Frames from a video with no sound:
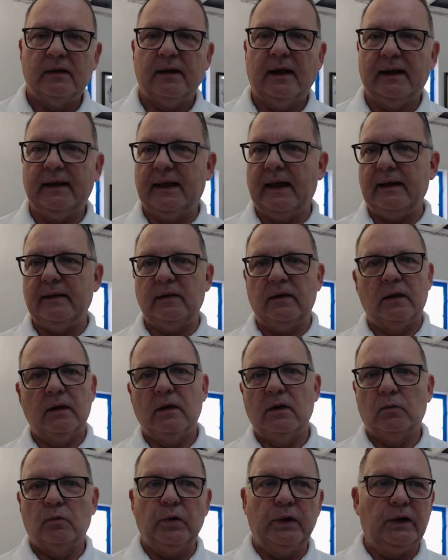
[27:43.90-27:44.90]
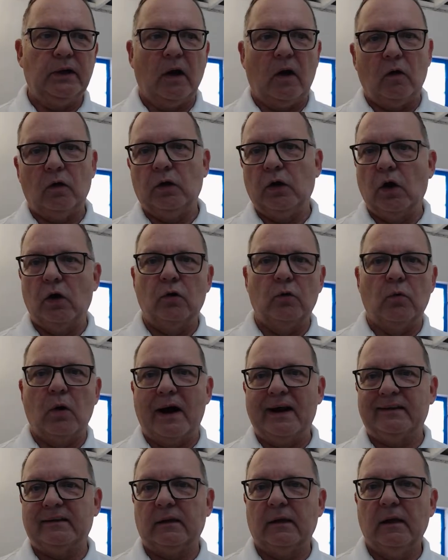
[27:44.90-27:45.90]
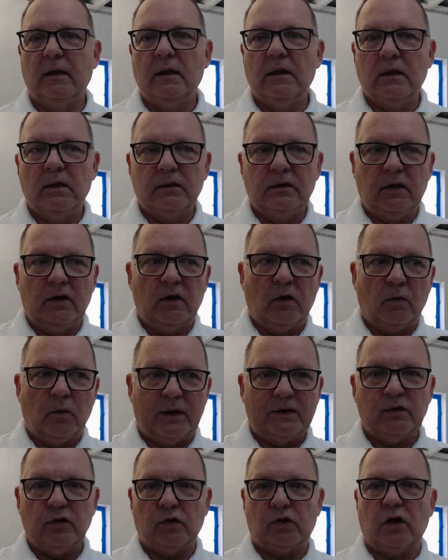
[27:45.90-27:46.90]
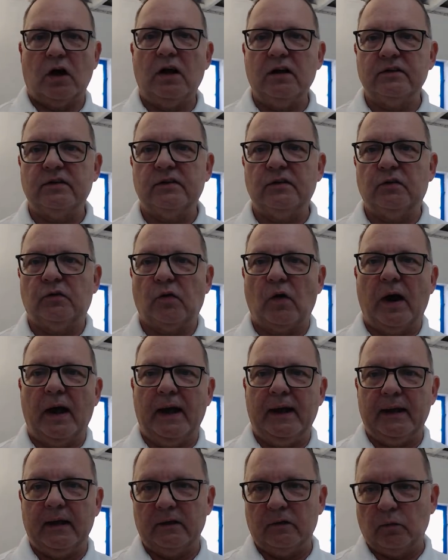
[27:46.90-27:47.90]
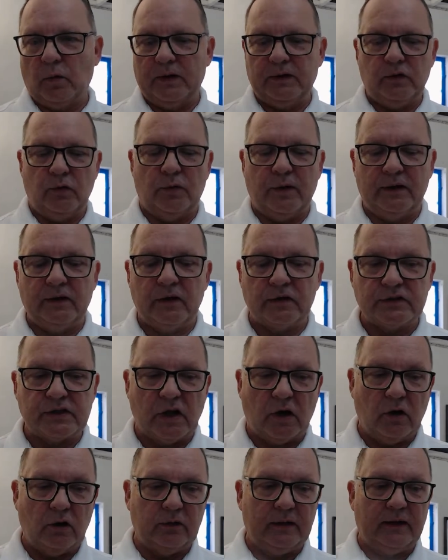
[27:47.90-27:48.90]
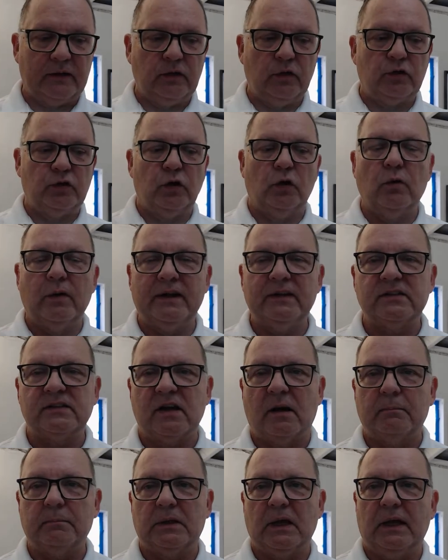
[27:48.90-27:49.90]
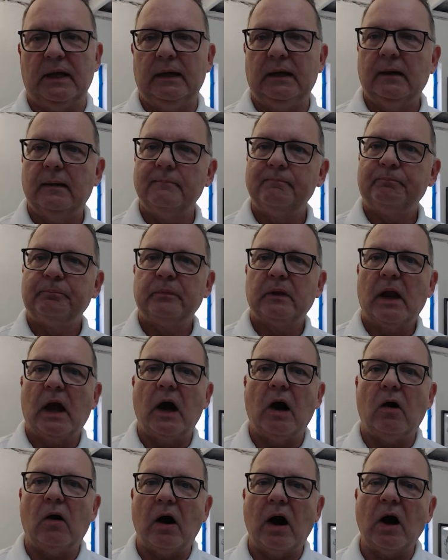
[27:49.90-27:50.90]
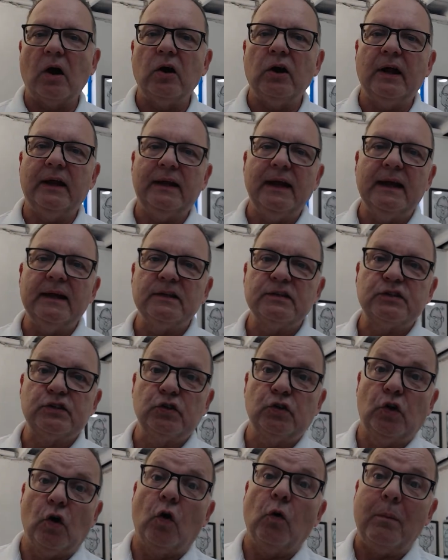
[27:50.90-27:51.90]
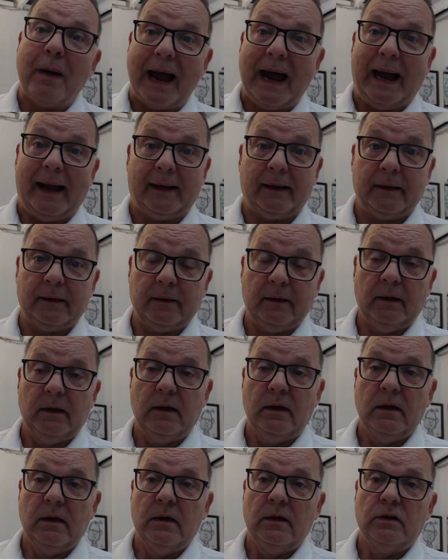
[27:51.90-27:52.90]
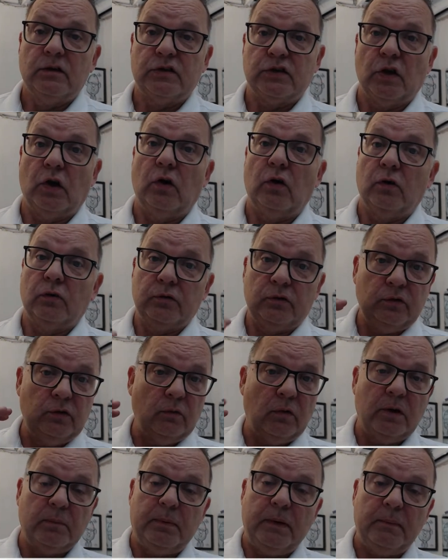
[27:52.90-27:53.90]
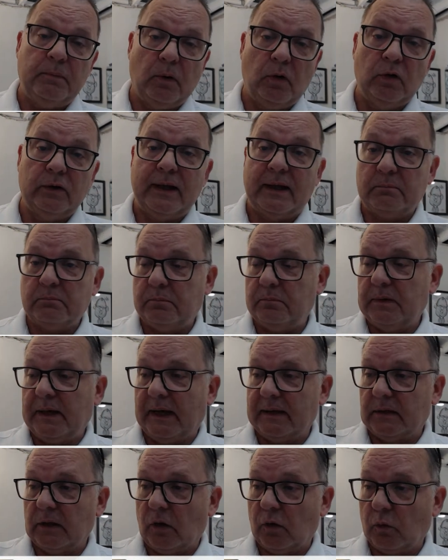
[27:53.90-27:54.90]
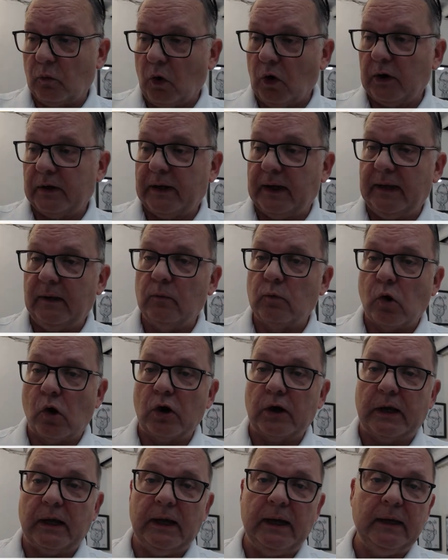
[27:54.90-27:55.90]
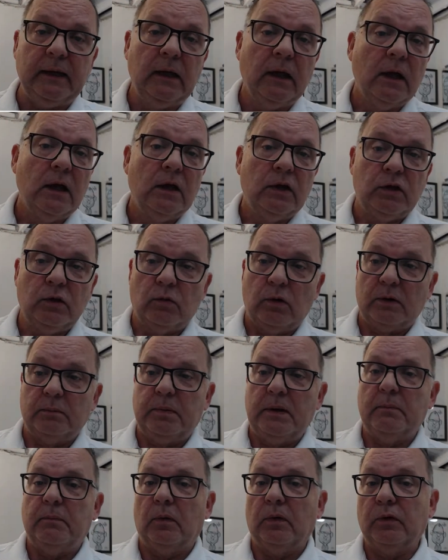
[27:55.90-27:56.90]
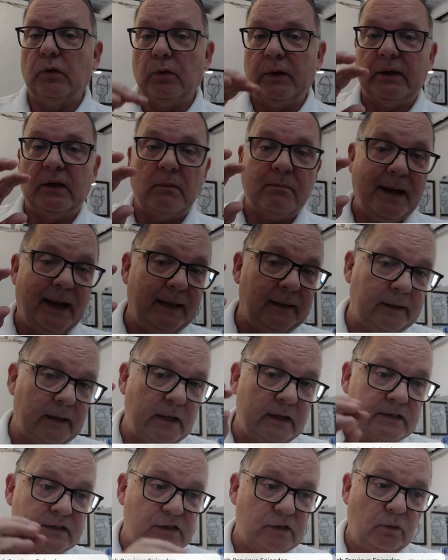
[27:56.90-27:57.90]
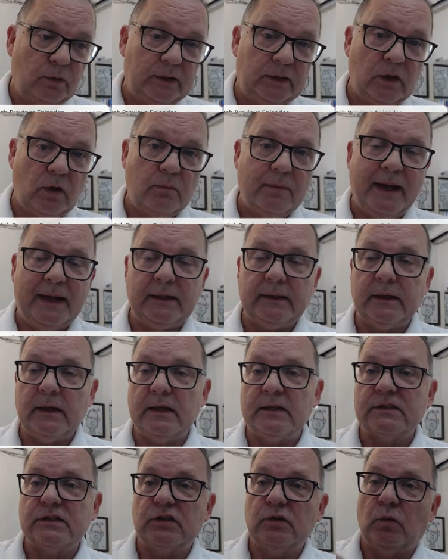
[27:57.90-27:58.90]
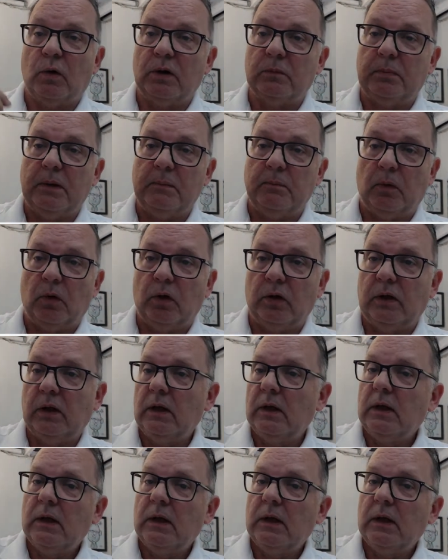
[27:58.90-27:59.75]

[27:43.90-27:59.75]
and then we all know when you're concentrated, when you're in the zone and you're doing something, how hard it is to go back. So you want people that are working. You want people doing their maintenance. You want people